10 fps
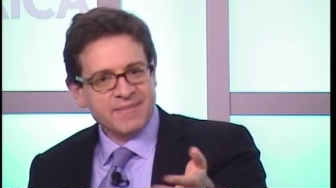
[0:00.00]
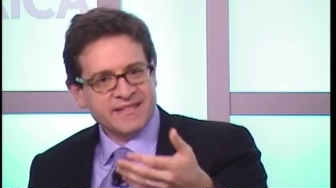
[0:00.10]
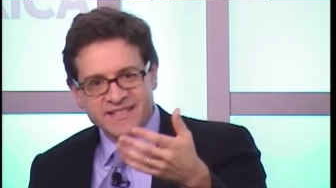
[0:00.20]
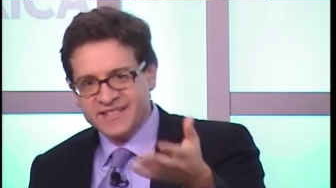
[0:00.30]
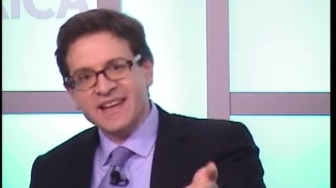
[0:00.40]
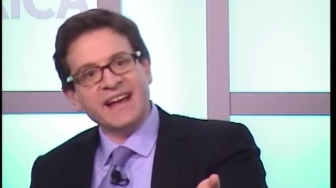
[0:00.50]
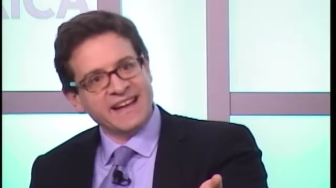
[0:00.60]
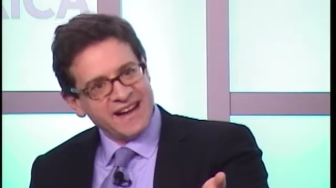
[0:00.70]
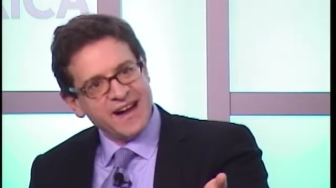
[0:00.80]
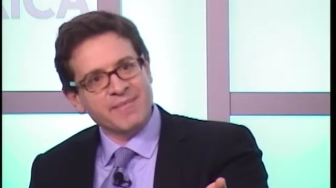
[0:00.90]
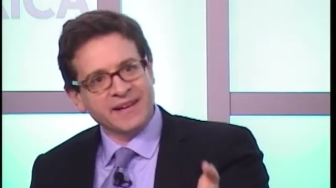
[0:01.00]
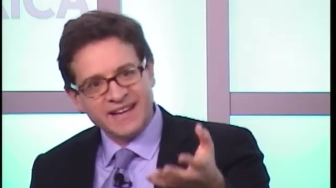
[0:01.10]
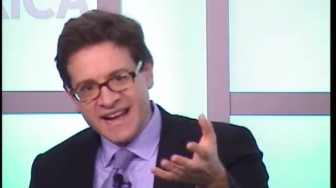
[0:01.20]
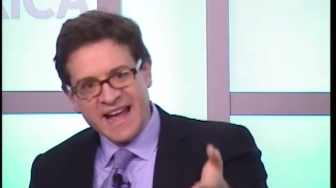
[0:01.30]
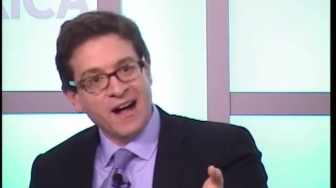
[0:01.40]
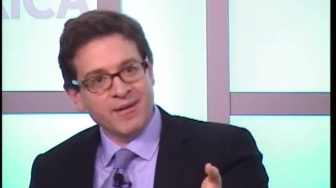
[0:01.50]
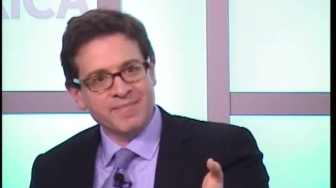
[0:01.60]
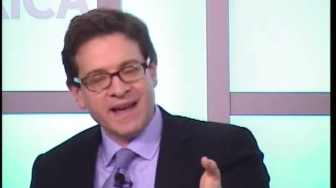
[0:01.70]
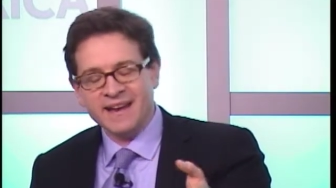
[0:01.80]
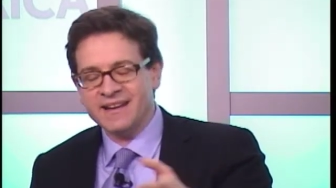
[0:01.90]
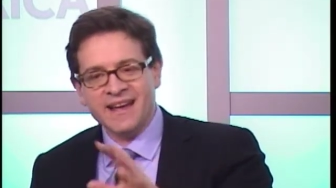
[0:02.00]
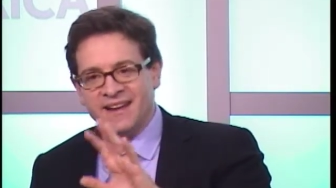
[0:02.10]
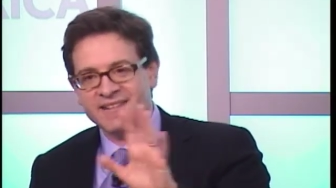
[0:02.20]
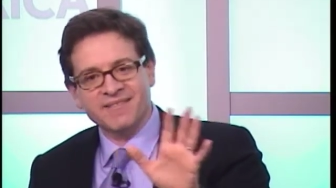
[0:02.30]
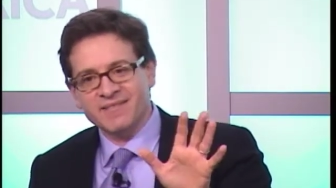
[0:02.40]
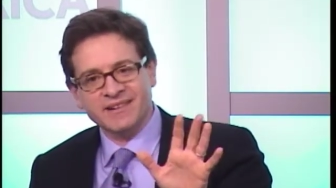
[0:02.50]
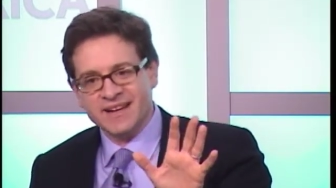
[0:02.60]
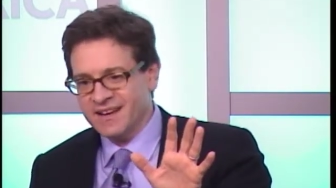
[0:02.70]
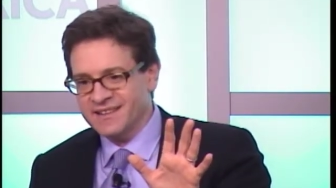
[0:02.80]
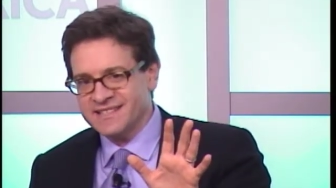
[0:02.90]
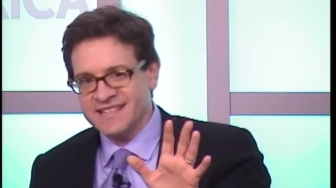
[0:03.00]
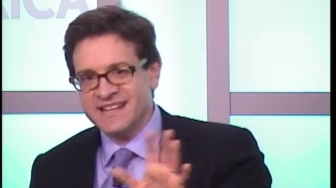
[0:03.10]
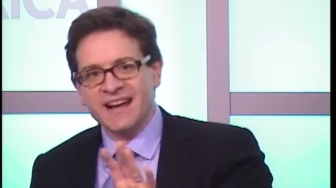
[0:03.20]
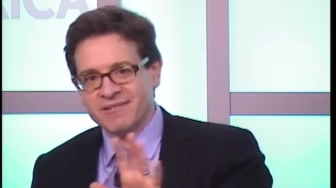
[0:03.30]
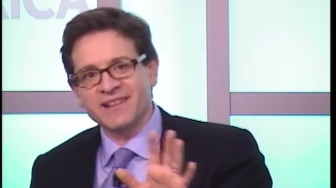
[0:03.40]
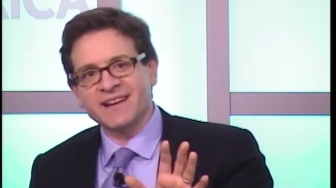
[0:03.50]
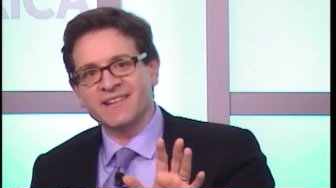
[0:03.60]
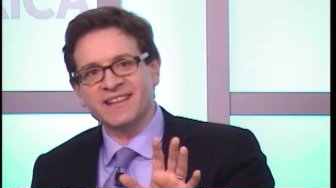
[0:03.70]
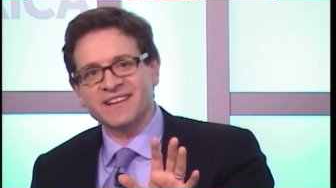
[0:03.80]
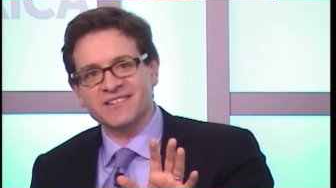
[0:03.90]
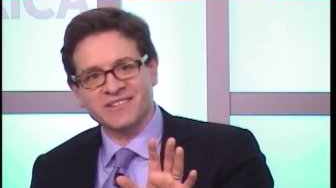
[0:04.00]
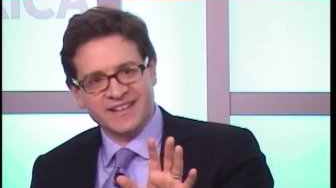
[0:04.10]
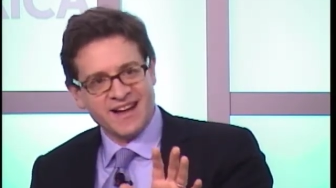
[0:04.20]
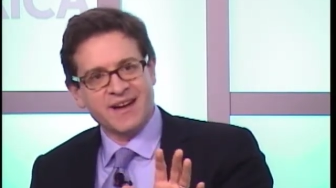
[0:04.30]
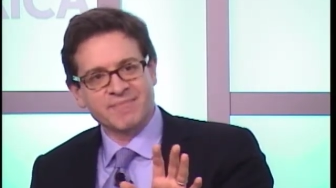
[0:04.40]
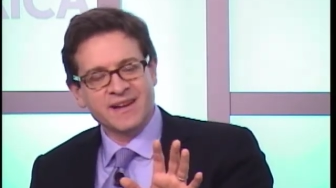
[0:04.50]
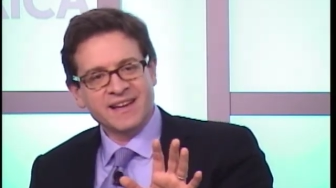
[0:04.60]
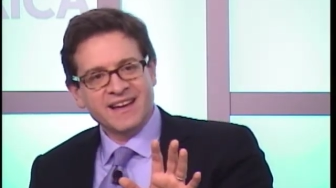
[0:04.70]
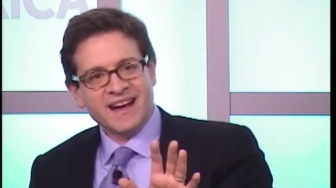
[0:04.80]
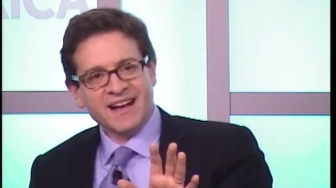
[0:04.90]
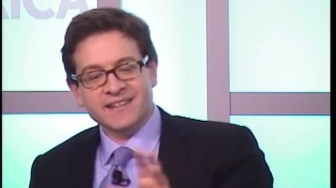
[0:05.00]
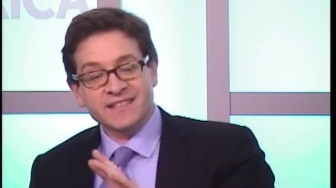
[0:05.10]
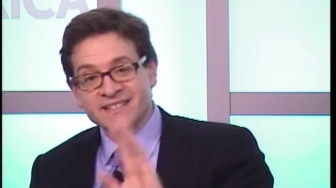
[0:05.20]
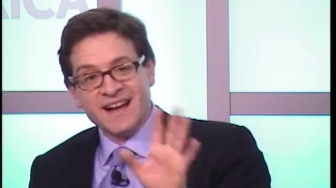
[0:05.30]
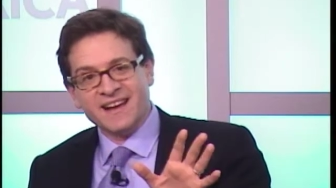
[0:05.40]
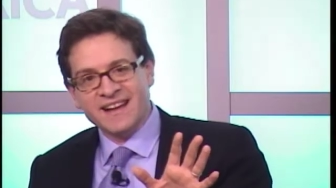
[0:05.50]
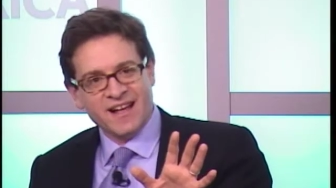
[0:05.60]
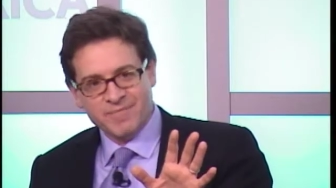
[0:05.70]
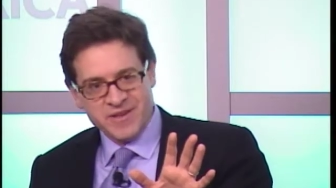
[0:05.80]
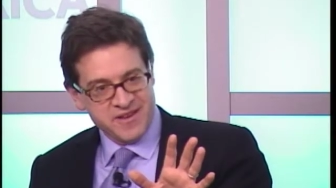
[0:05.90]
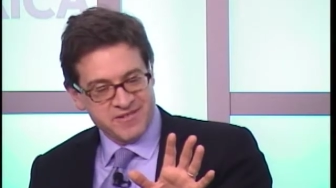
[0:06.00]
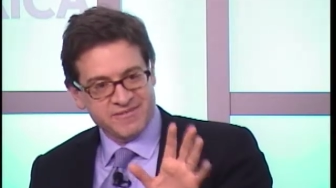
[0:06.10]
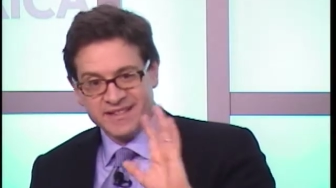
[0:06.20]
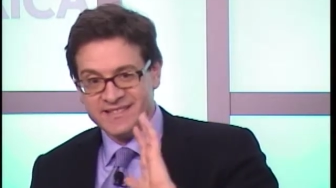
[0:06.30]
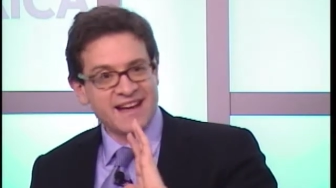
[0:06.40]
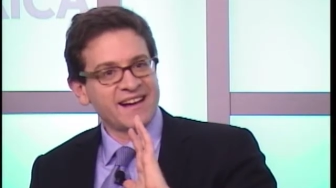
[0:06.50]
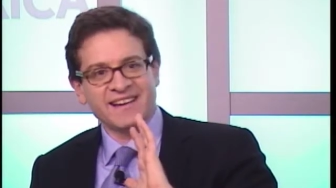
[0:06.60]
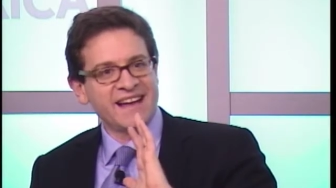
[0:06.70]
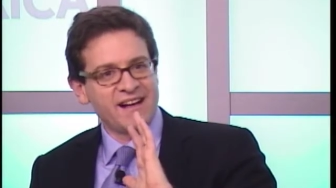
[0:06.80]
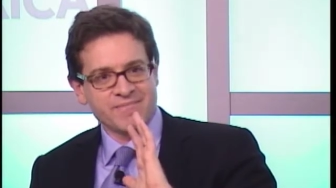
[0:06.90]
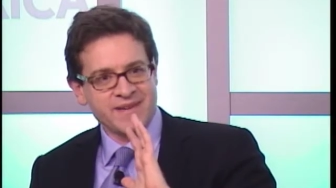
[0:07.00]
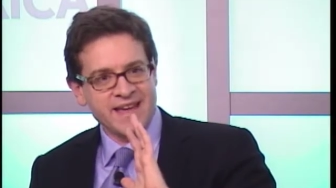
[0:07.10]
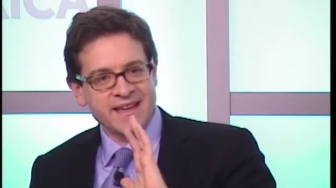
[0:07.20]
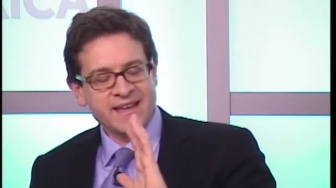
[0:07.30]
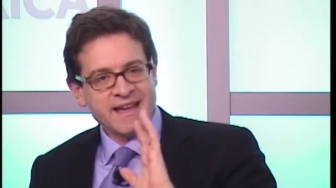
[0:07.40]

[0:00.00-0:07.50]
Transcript: and says, can I come and can I help? And Douglas says, I really don't think you should come because it's not going to help you, it's not going to help me.